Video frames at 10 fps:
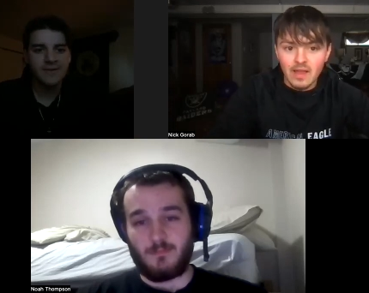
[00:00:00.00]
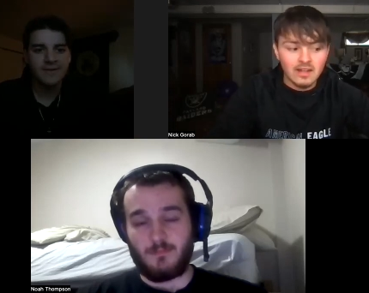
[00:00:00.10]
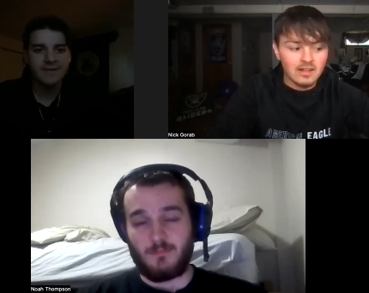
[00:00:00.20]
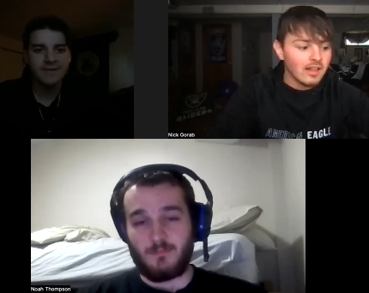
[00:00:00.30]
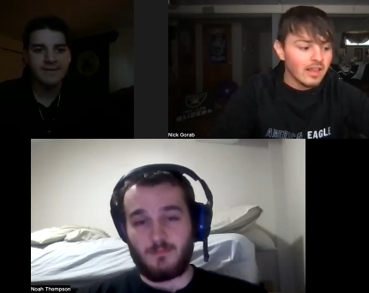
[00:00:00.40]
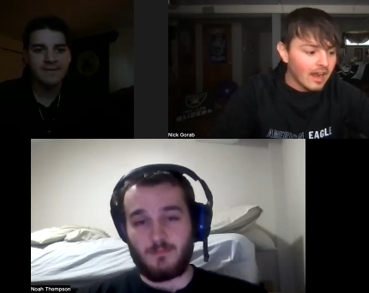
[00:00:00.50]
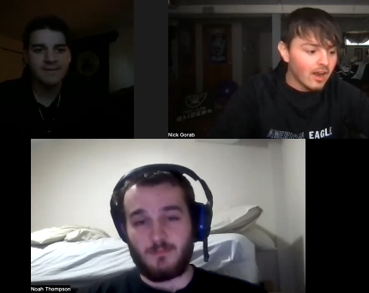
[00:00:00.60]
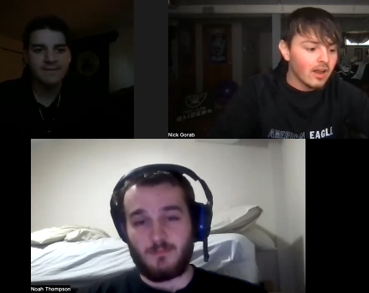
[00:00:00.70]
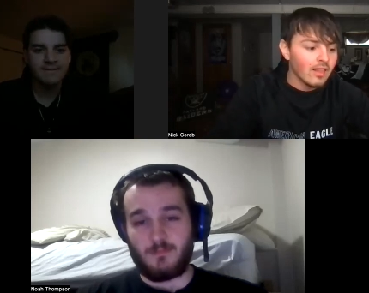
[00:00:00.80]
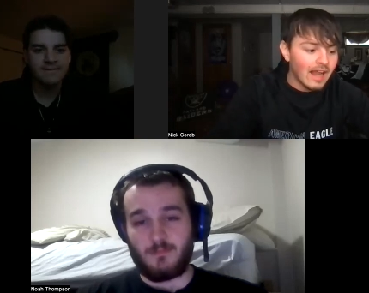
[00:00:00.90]
Speaker 1: And Claire
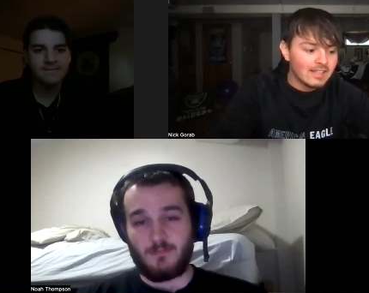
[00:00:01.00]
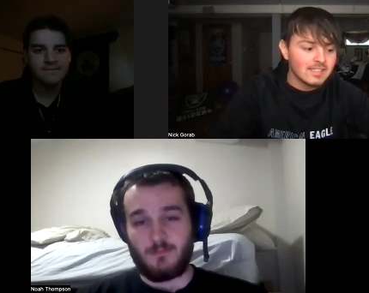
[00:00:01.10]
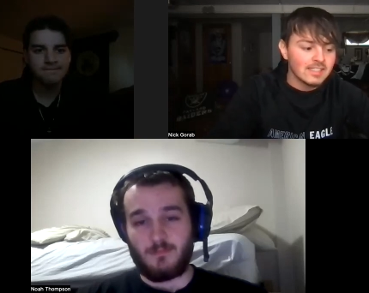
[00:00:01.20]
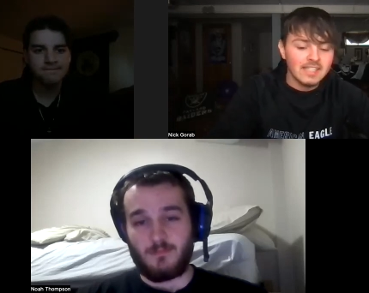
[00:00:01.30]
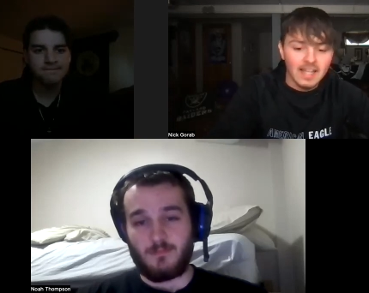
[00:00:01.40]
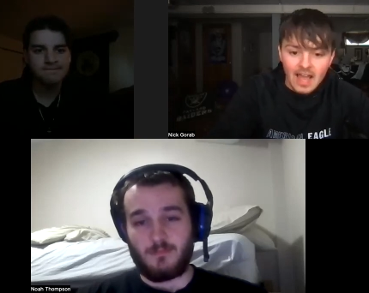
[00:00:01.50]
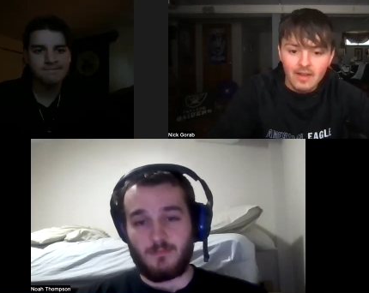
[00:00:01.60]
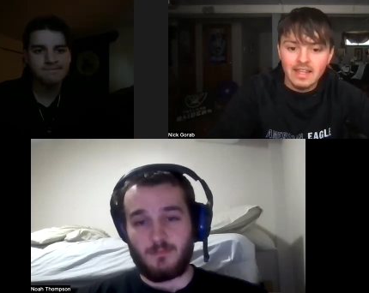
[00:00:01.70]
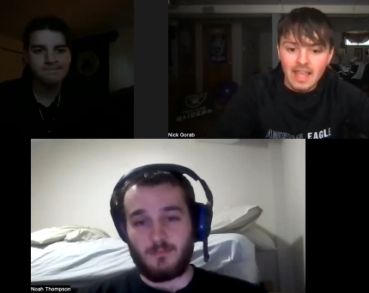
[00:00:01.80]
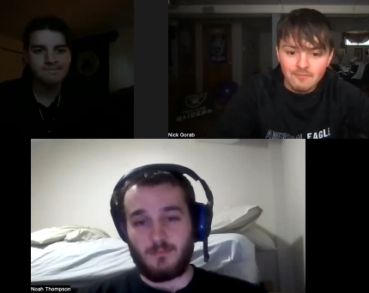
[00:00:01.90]
elects to sit out
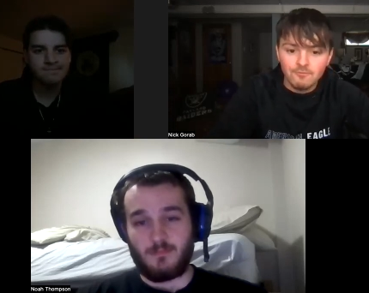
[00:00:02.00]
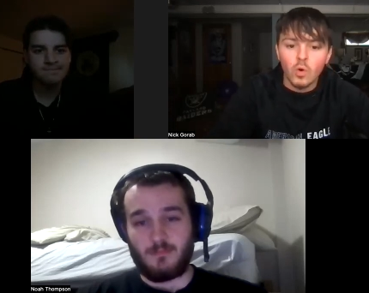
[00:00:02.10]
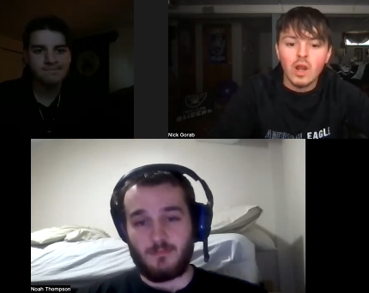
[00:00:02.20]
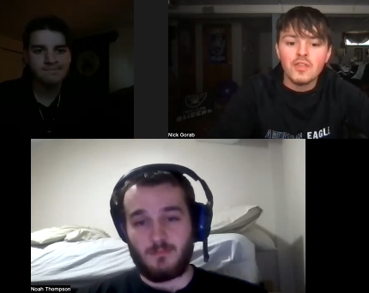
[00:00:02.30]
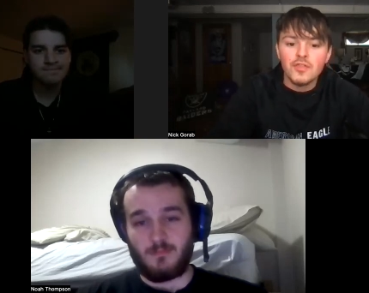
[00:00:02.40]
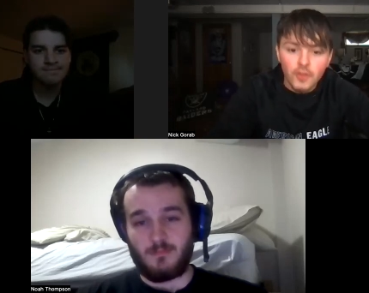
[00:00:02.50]
again for a